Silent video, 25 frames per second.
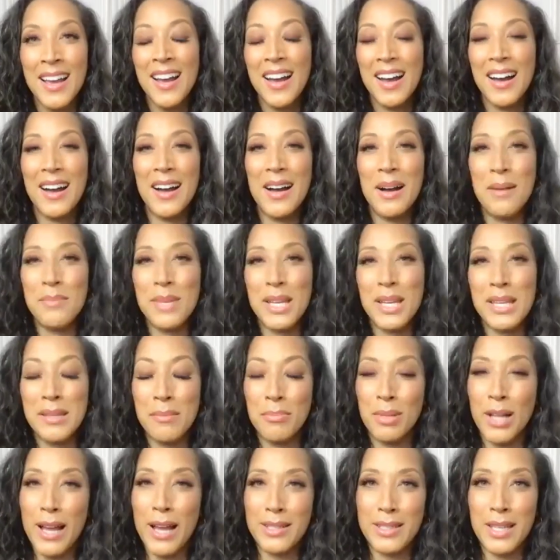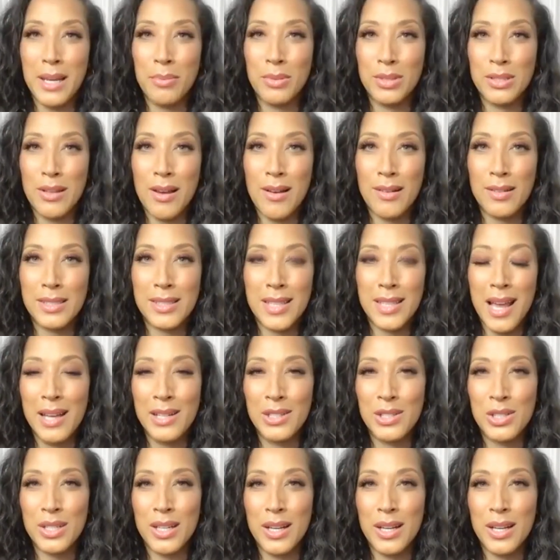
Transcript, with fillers: um, in the Black Table Talk sketch.